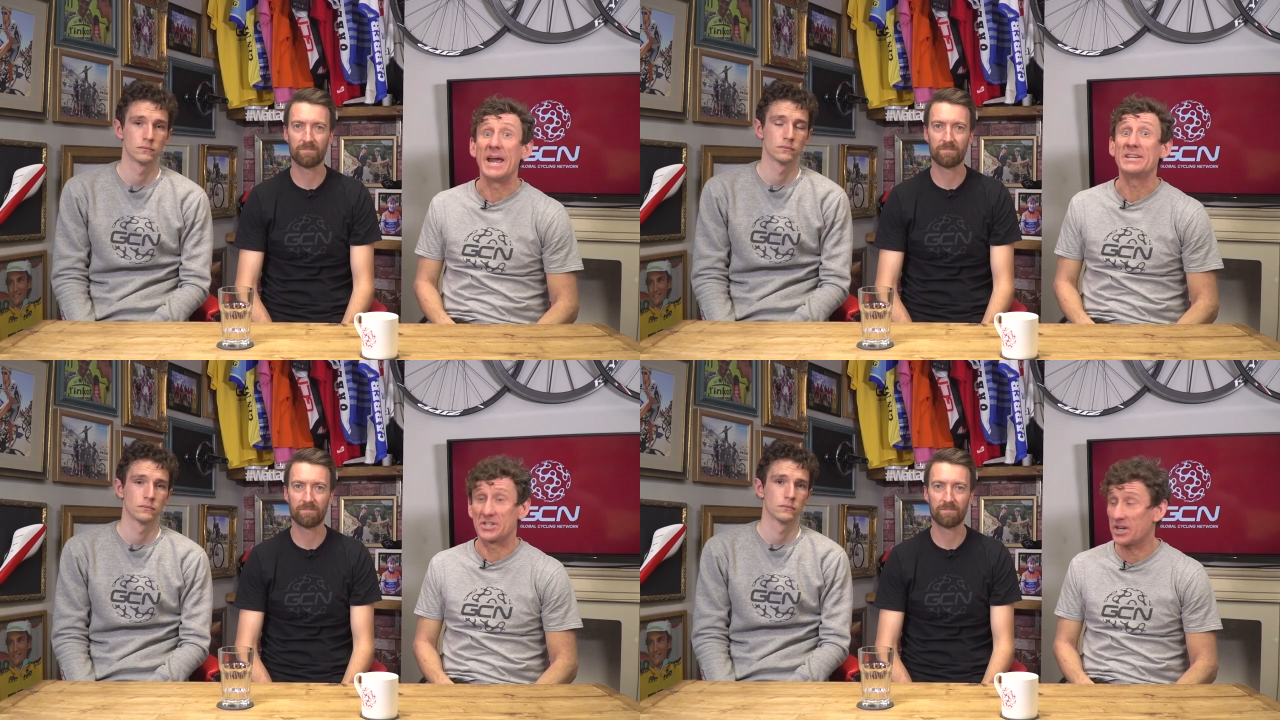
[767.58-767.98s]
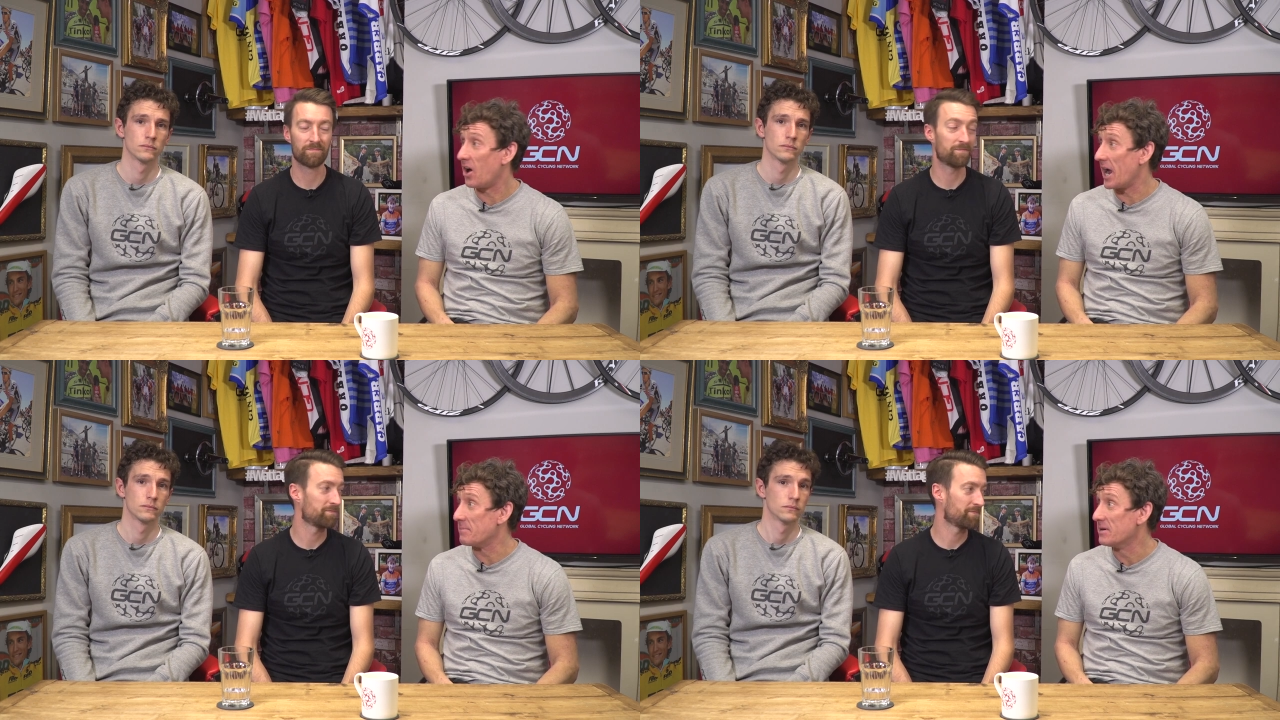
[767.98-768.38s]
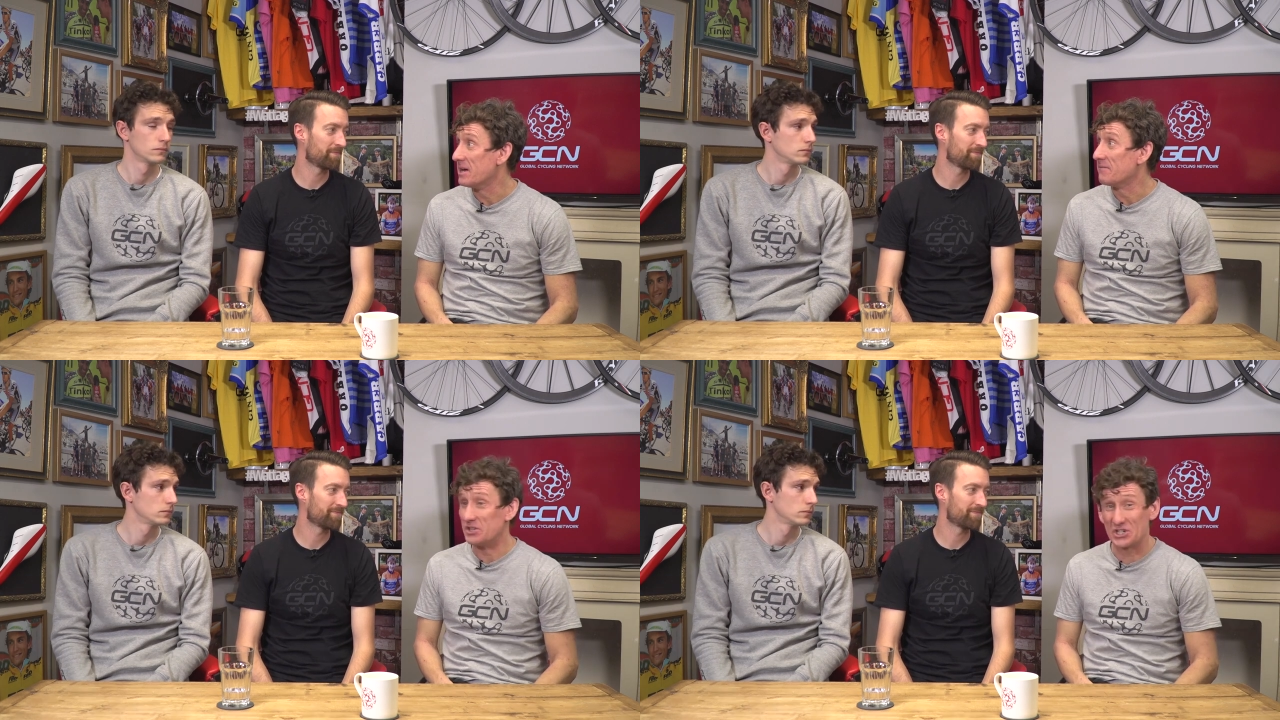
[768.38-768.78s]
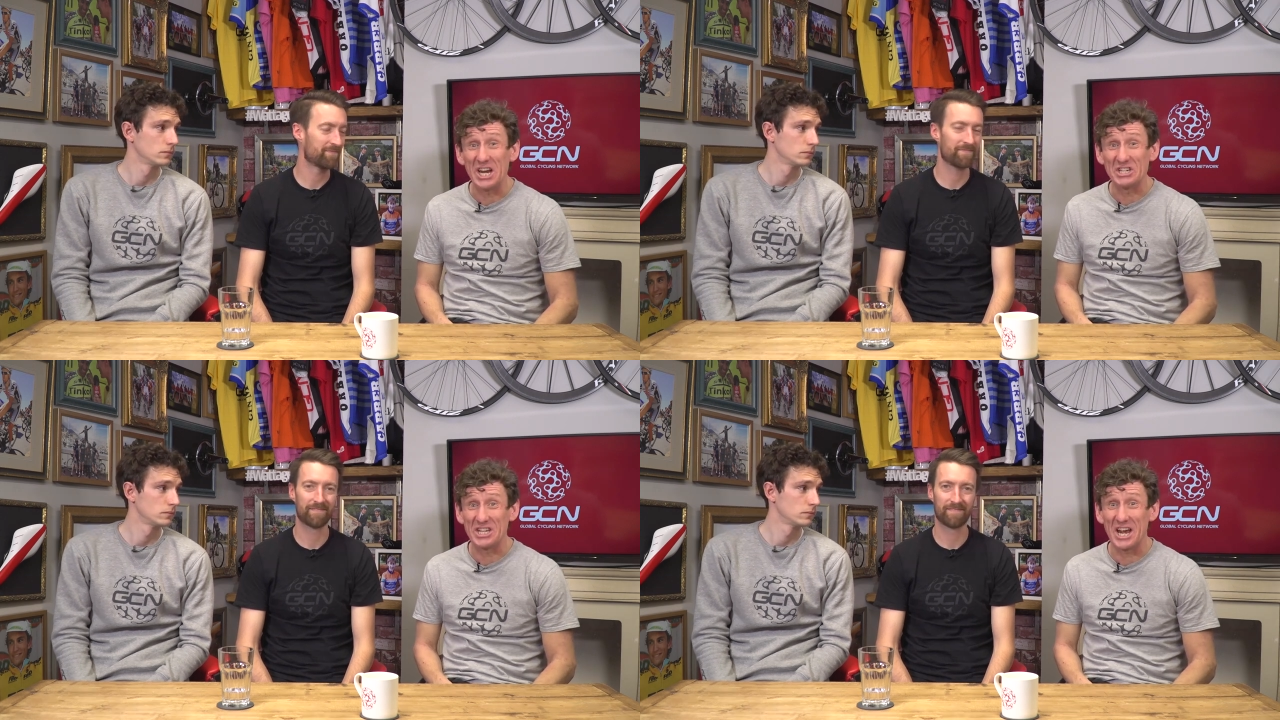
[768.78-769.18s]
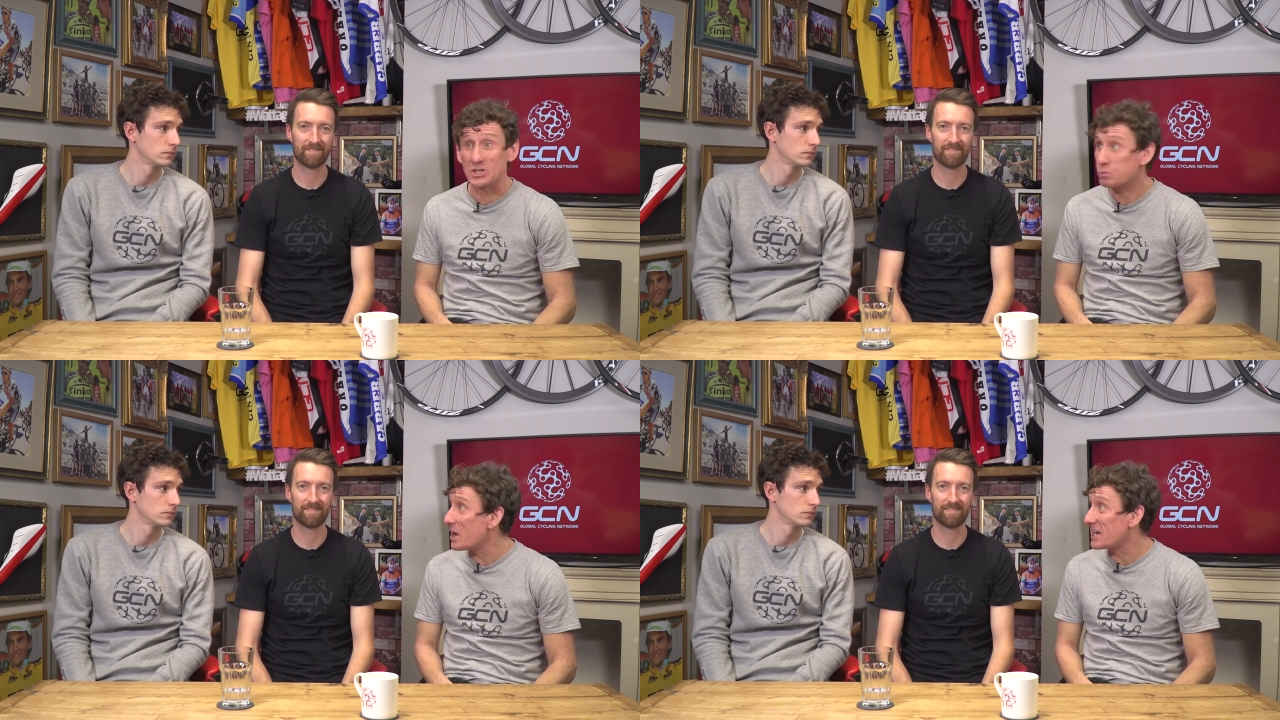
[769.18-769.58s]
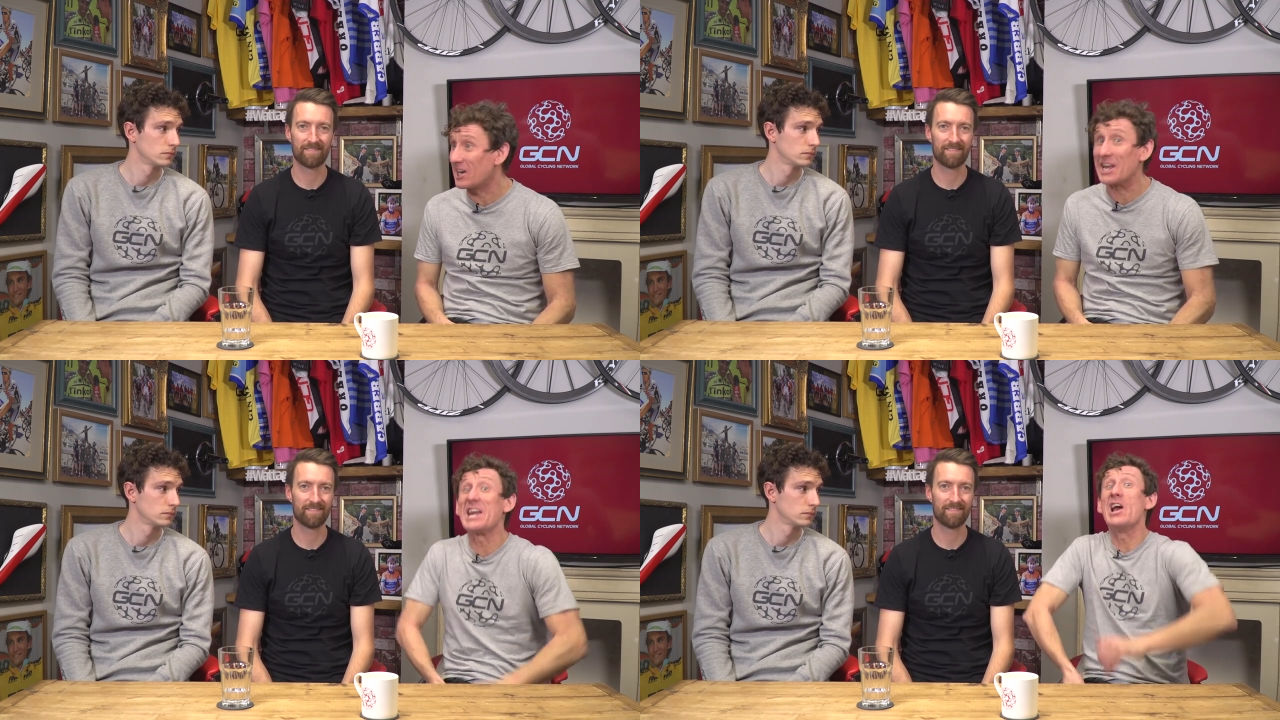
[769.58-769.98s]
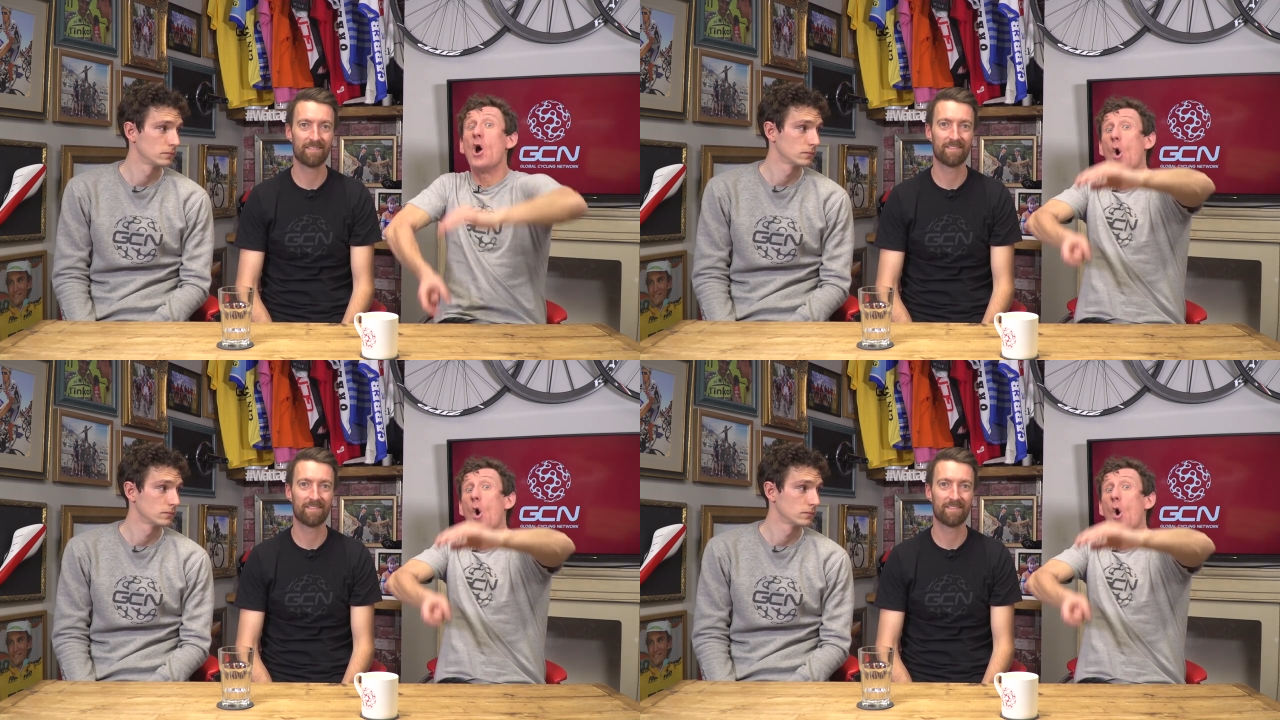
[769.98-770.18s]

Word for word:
Speaker 1: It's time for GCN's weekly